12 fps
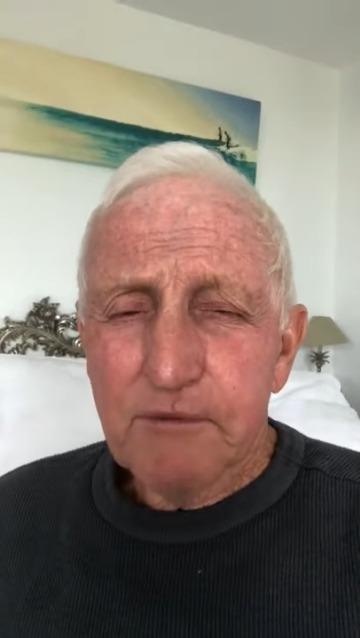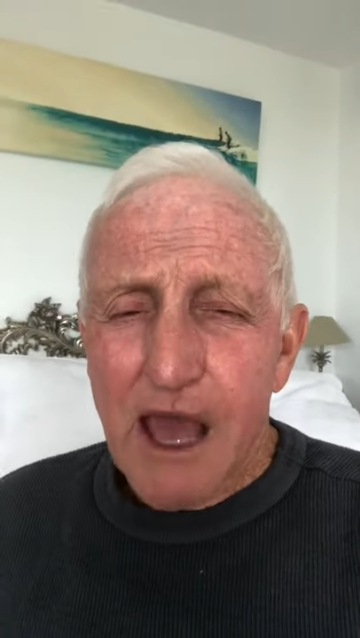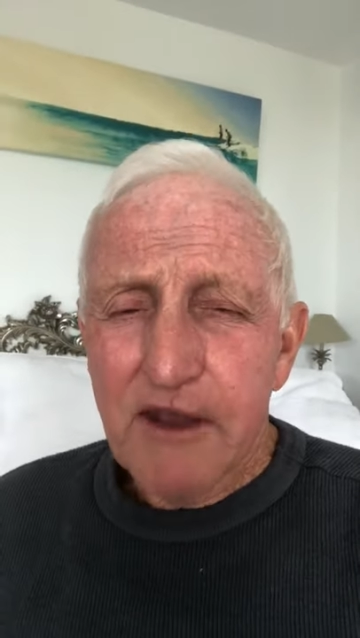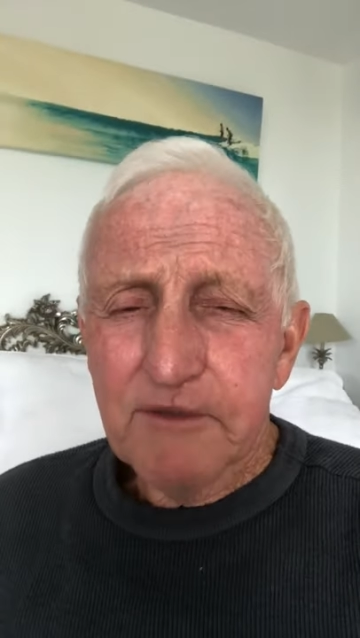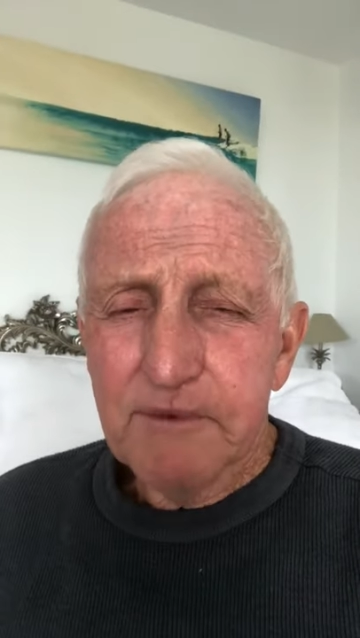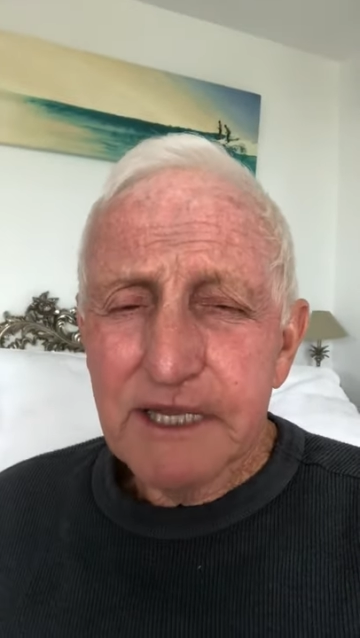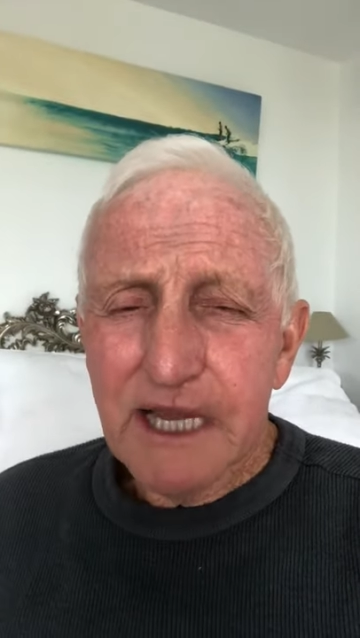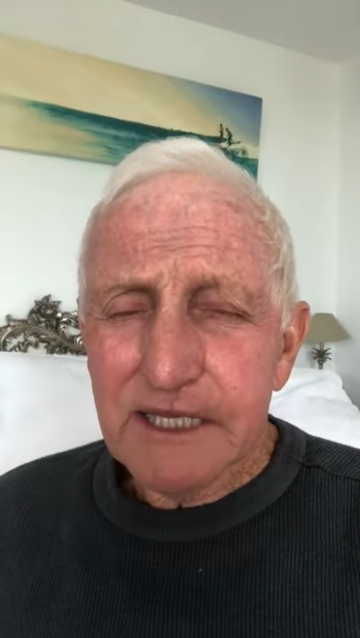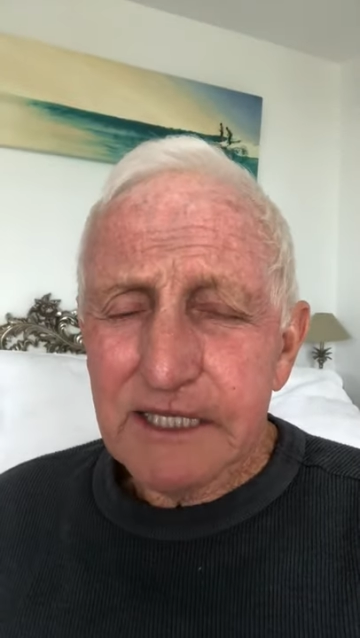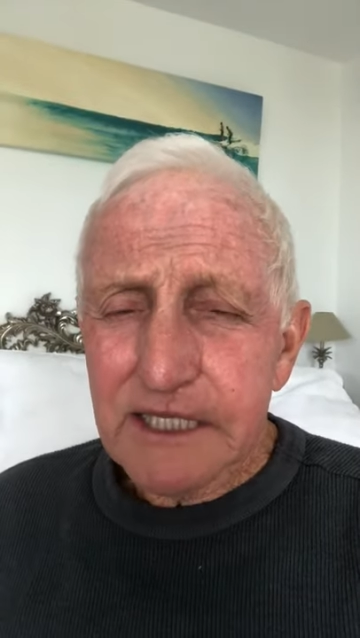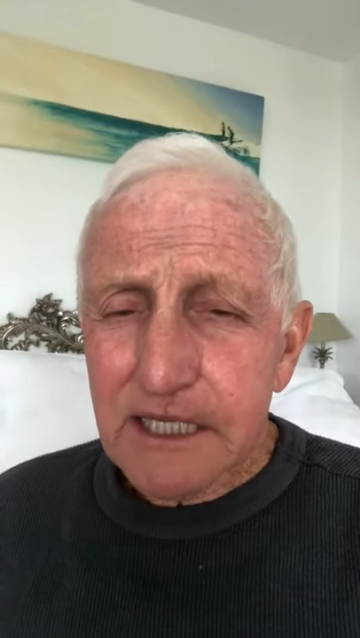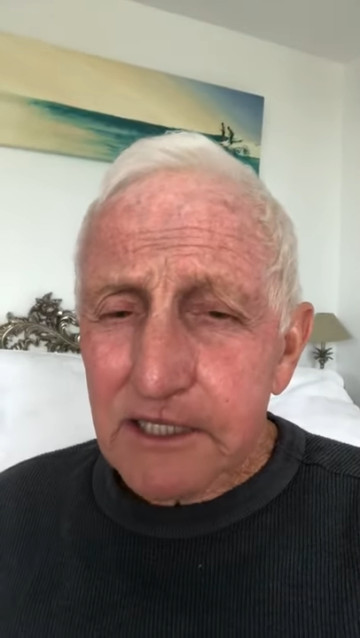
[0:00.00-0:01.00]
It had to be done
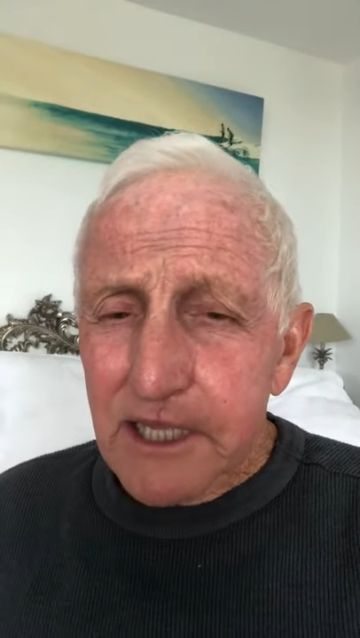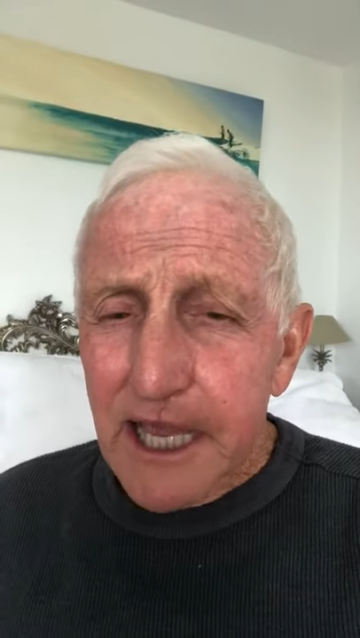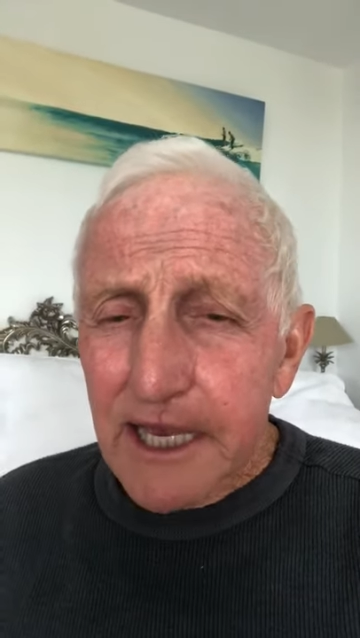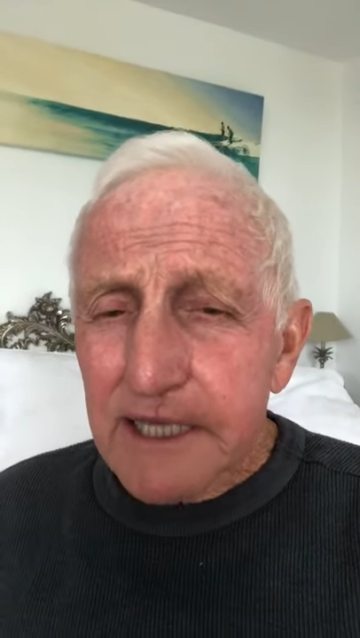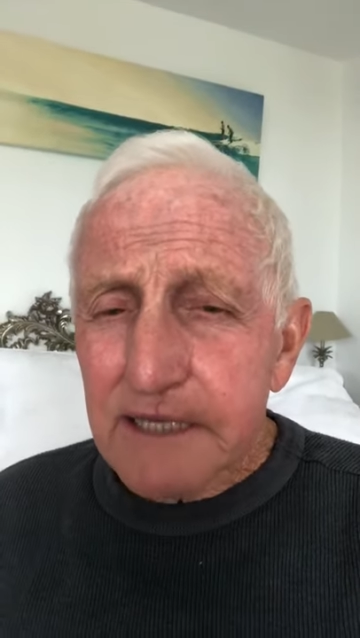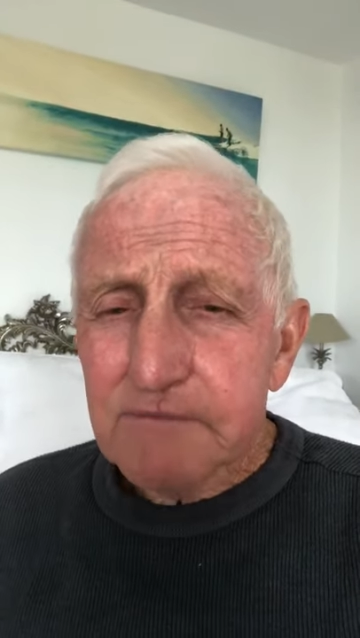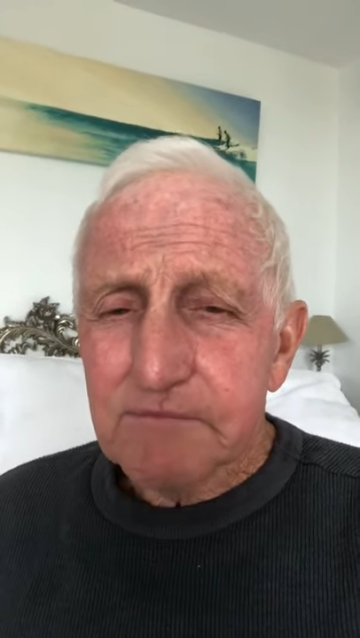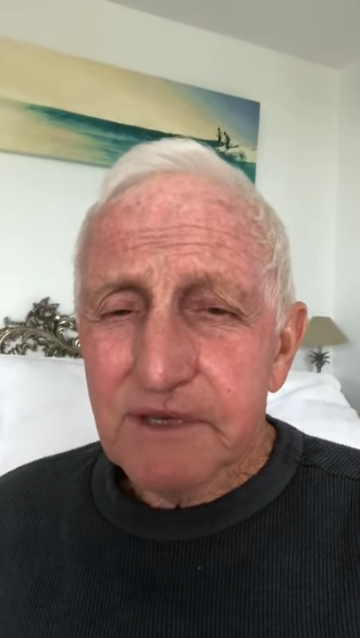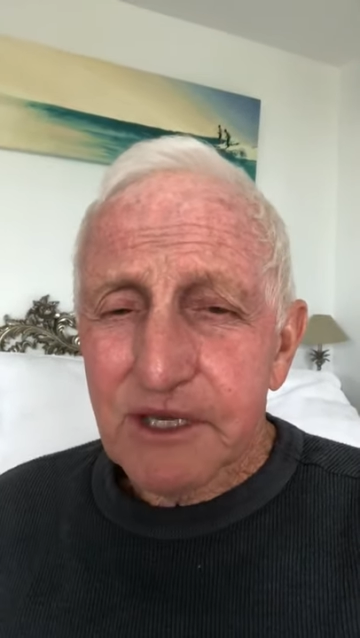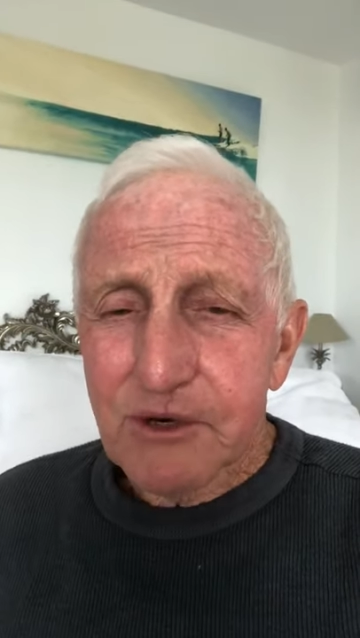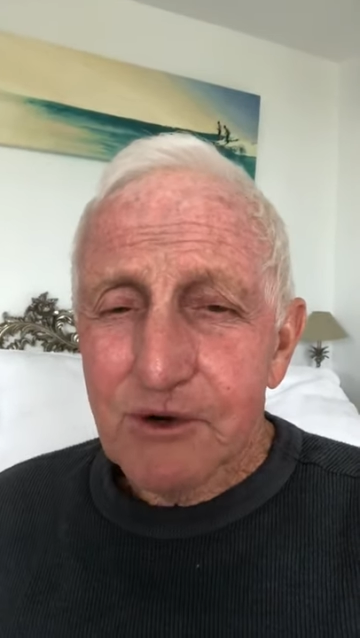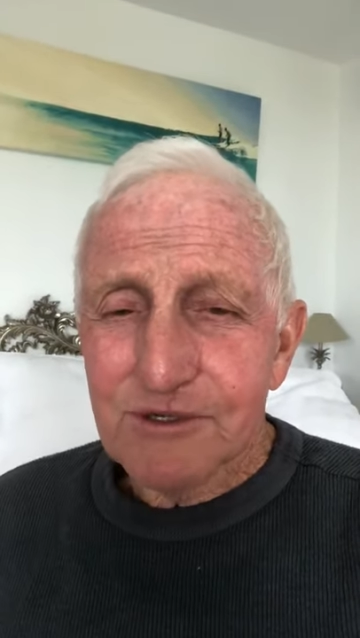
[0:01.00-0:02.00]
in 68
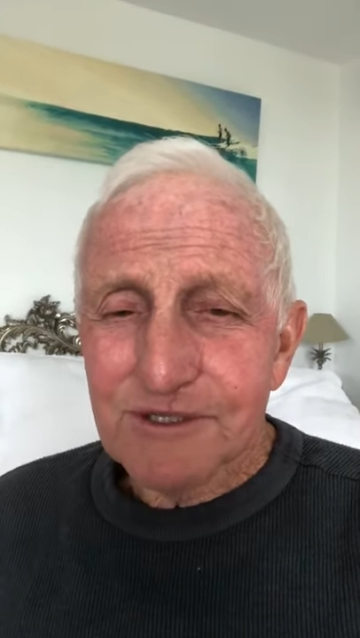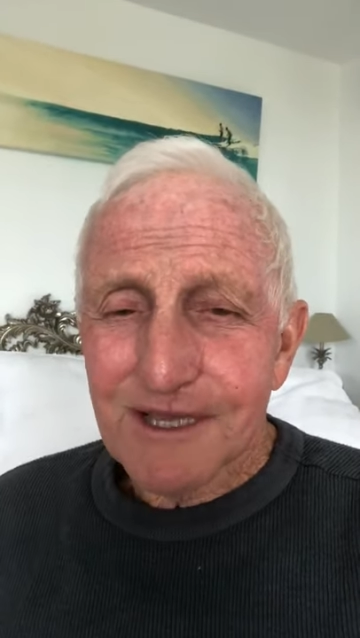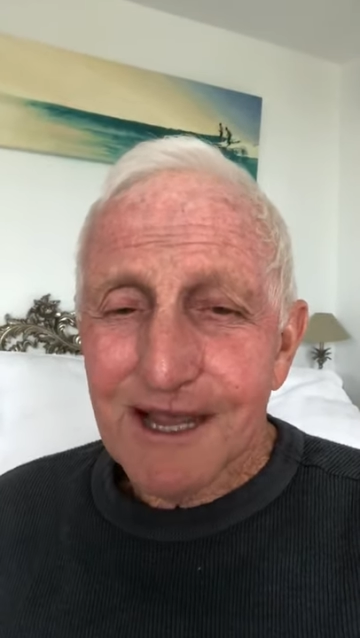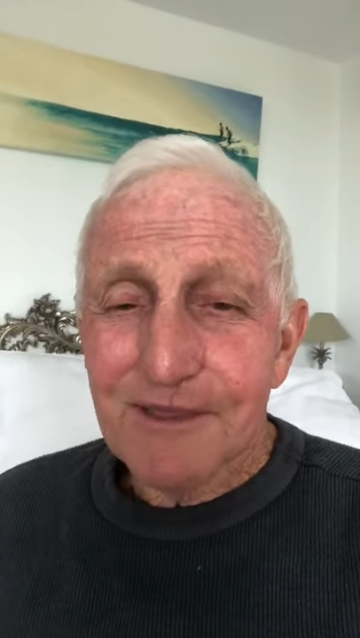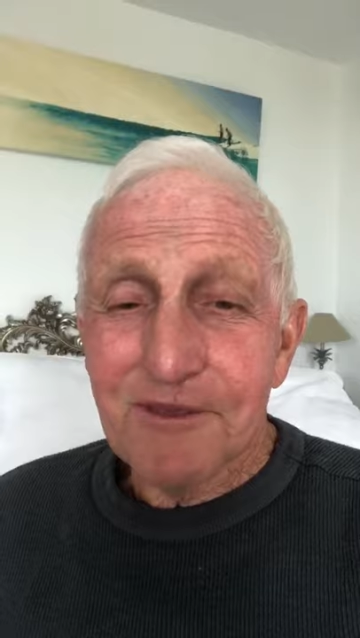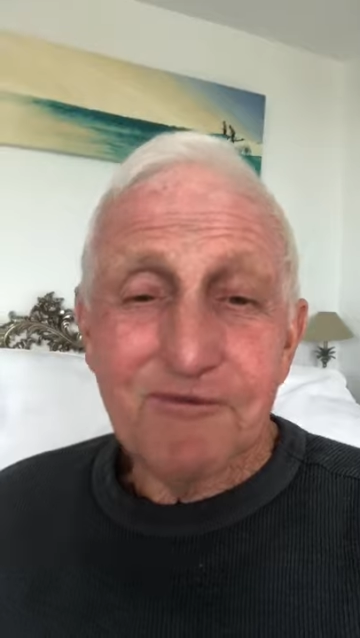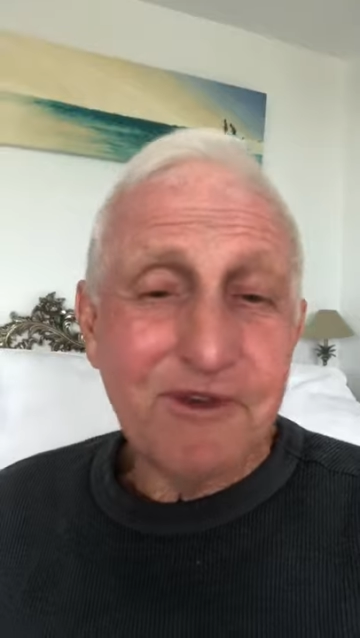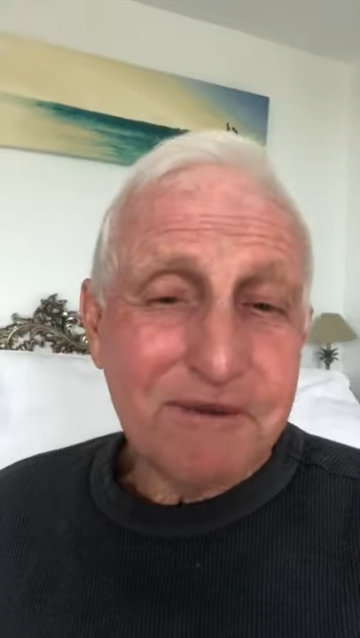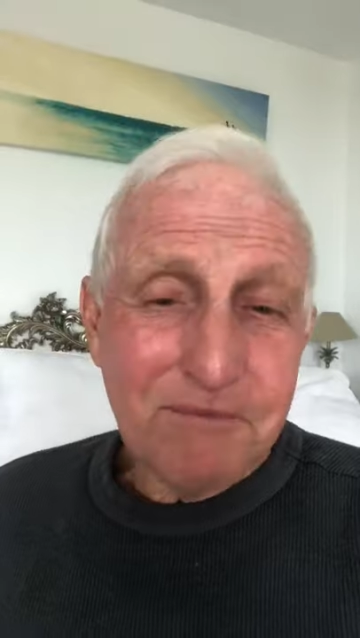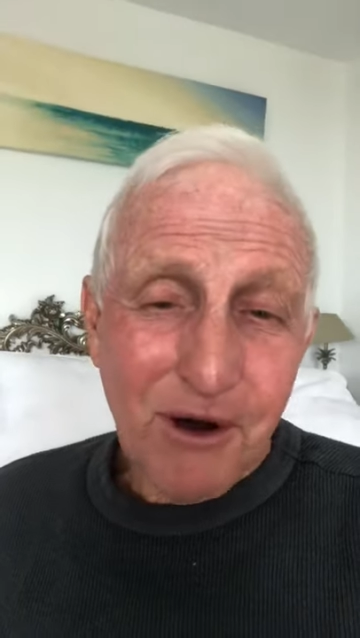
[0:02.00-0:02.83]
because it had the V